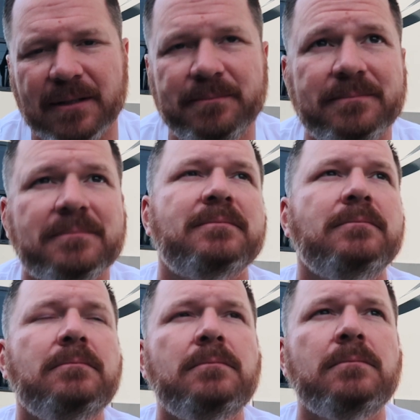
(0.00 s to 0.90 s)
it.
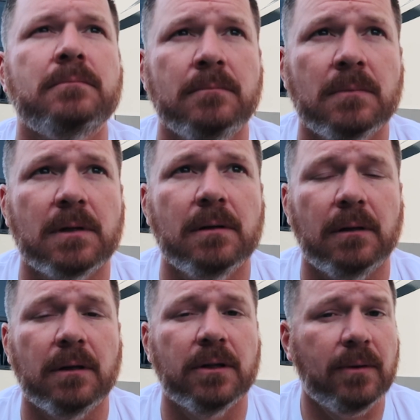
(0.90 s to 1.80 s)

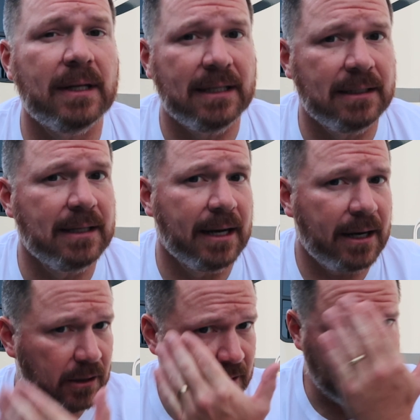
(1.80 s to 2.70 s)
Although I did get a
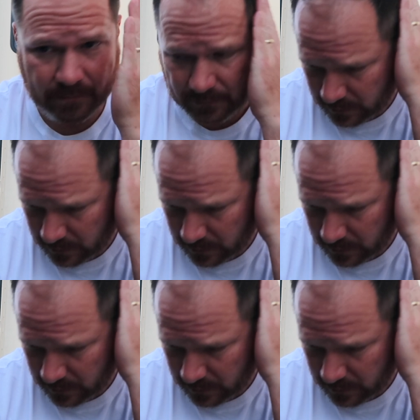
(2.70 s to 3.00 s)
haircut